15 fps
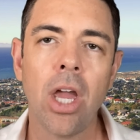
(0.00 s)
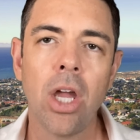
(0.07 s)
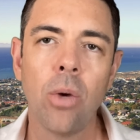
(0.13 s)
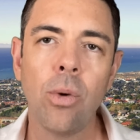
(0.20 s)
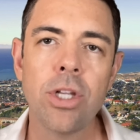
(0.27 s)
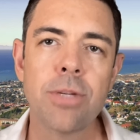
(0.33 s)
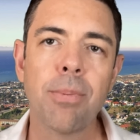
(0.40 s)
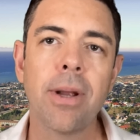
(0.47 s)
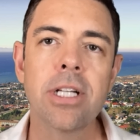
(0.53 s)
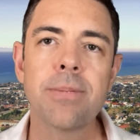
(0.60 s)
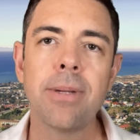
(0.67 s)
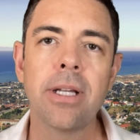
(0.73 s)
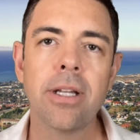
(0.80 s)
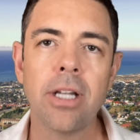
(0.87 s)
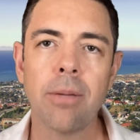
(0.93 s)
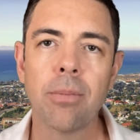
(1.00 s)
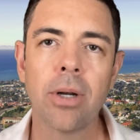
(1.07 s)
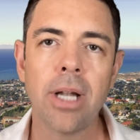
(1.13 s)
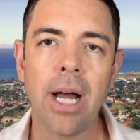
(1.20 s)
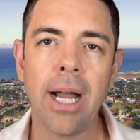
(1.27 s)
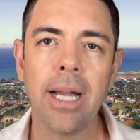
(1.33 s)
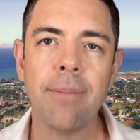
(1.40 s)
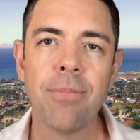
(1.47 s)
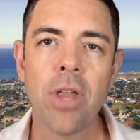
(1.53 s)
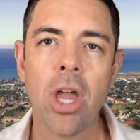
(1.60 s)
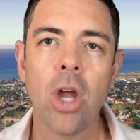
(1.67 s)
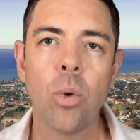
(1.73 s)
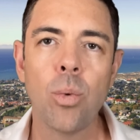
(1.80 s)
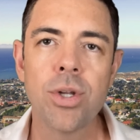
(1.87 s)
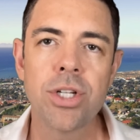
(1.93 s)
Which brings me to number 9,
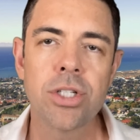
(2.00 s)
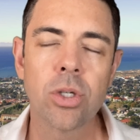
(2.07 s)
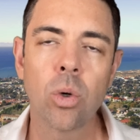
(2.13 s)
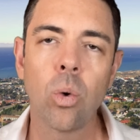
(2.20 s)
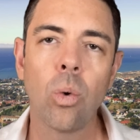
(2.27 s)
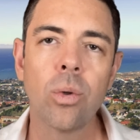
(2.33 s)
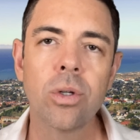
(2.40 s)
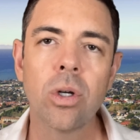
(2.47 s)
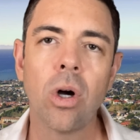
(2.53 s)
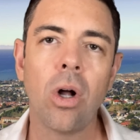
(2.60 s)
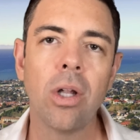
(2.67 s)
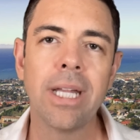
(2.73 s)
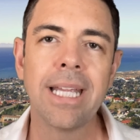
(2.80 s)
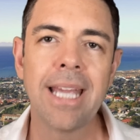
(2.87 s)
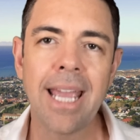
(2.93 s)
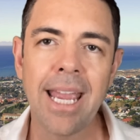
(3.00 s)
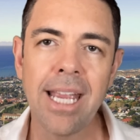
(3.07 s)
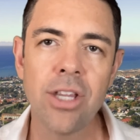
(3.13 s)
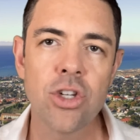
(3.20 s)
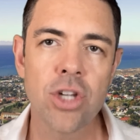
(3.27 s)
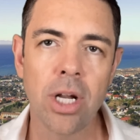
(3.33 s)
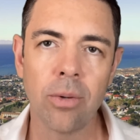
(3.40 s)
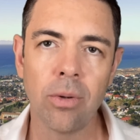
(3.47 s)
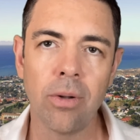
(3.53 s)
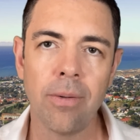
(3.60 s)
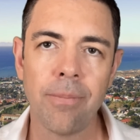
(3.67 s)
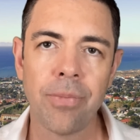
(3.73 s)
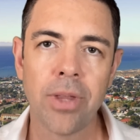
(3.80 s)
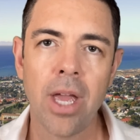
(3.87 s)
which is cold calling in general.